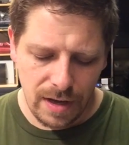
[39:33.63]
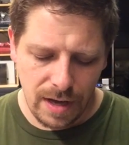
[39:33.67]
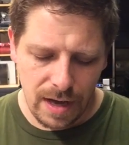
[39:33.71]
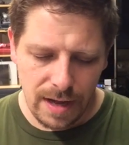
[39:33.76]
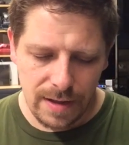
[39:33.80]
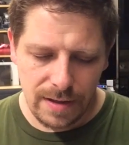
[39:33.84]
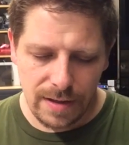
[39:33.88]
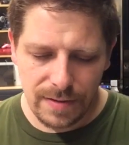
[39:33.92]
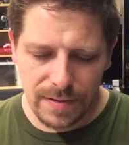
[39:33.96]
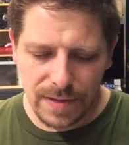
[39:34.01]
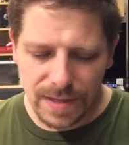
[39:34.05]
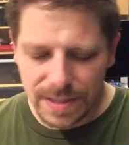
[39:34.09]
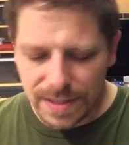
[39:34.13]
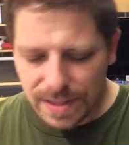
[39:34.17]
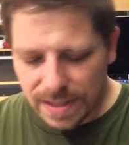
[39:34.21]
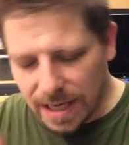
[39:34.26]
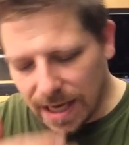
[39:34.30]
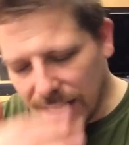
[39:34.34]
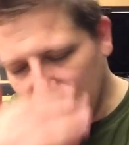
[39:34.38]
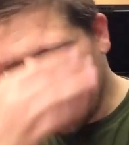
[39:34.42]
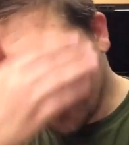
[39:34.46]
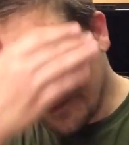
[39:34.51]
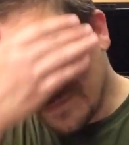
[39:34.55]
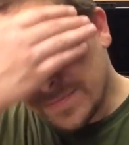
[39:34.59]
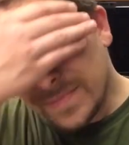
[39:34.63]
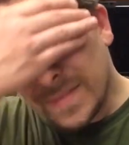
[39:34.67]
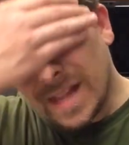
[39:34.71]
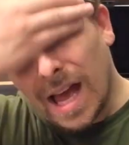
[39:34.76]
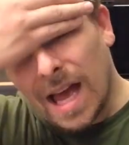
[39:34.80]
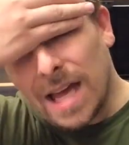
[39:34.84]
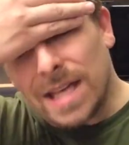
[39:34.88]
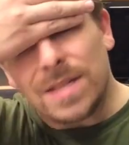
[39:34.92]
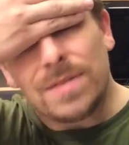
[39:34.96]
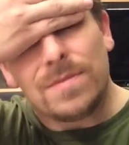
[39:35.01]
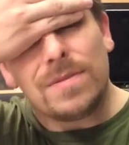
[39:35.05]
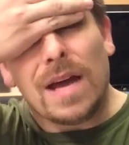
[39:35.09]
And then this game,
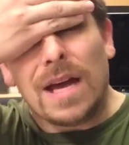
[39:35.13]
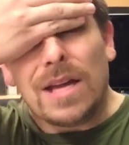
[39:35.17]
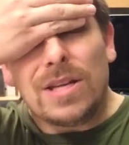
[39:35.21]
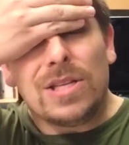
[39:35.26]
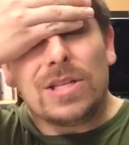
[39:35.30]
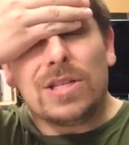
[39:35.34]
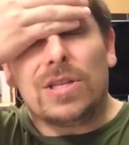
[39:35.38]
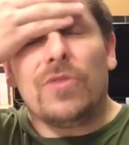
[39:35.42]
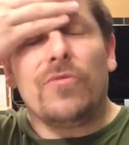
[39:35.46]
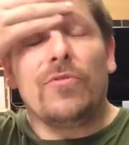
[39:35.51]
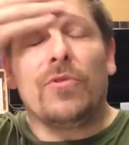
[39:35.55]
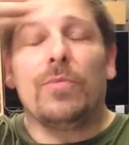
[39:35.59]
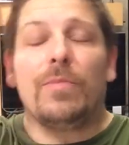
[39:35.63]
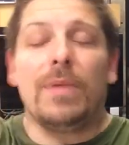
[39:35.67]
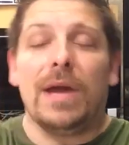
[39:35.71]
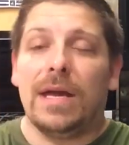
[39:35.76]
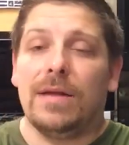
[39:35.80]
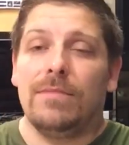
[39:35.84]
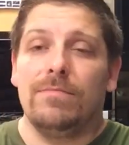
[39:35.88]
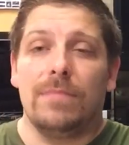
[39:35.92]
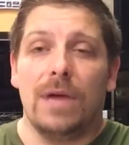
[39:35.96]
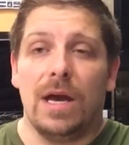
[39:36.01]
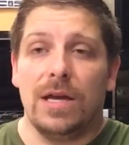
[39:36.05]
I just overpaid.